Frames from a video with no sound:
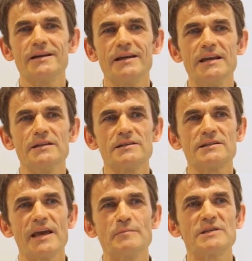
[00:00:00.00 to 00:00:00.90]
in the
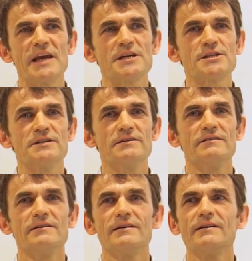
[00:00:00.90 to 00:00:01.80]
same session,
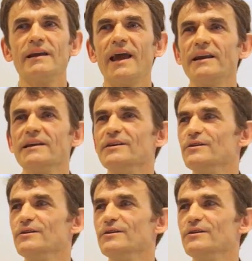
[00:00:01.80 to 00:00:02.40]
getting